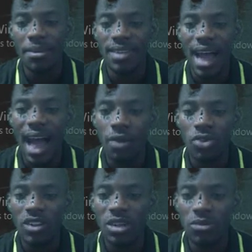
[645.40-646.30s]
means that I'll
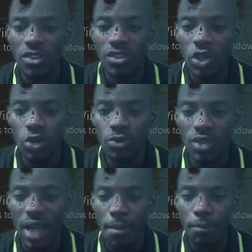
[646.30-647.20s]
just remove this cube
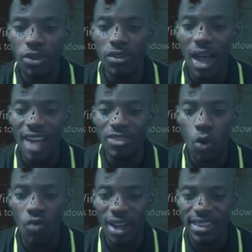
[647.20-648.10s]
root and put it as
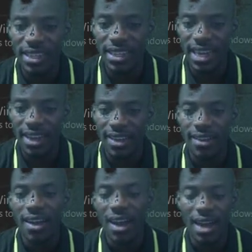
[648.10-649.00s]
over 3 here,
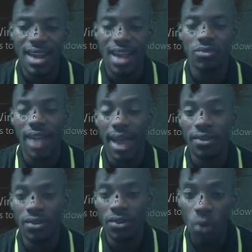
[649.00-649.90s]
and that's what I
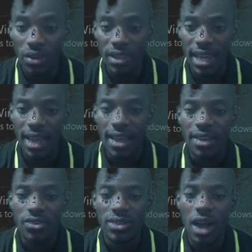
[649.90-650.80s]
got here.
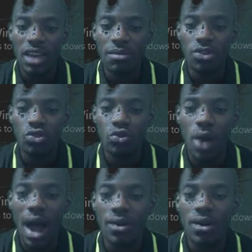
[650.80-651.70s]
So that will give me
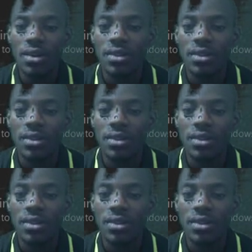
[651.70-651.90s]
2R.